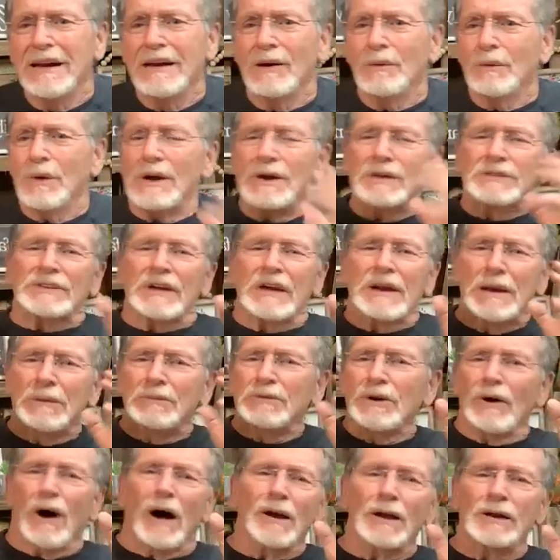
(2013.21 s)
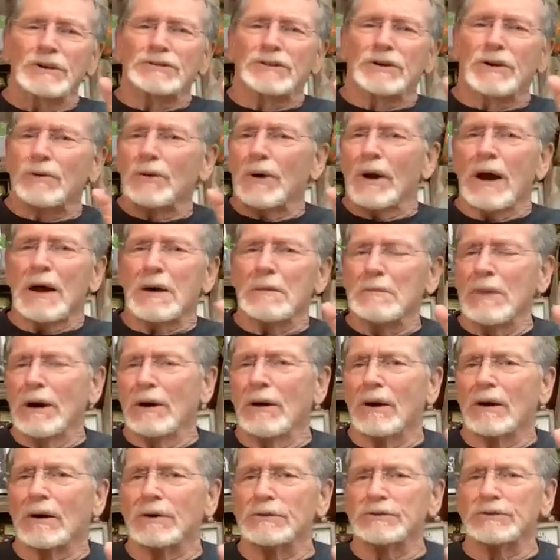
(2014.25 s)
We seen him do all these great
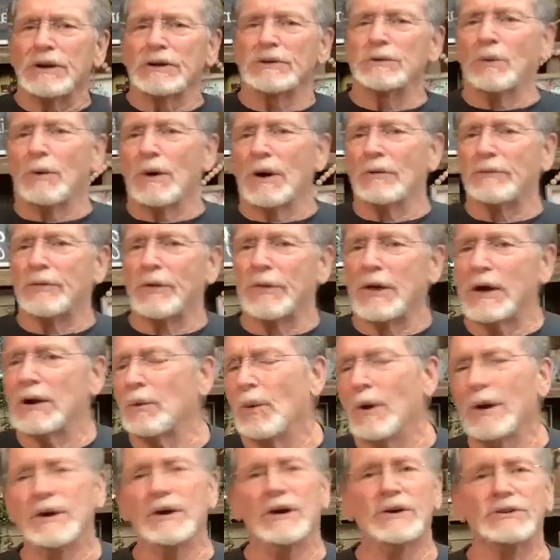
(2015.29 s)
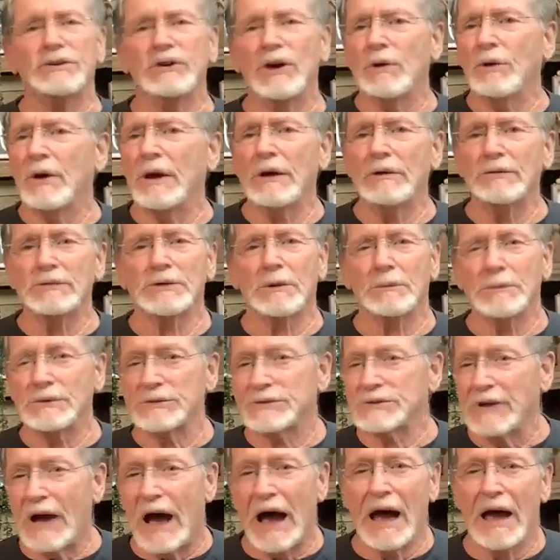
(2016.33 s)
miracles and these wonderful things. We just knew he was a
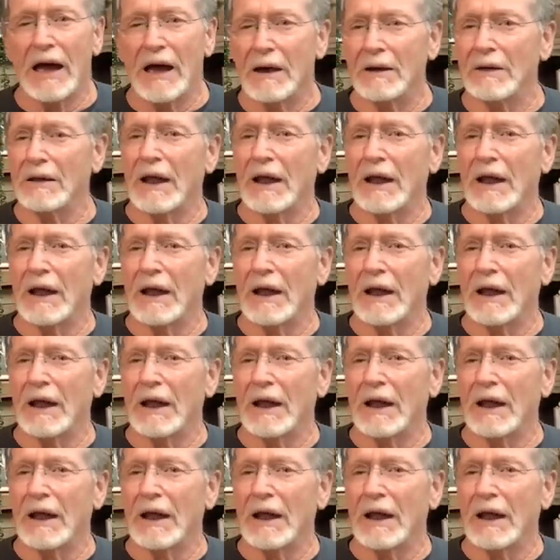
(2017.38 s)
Messiah.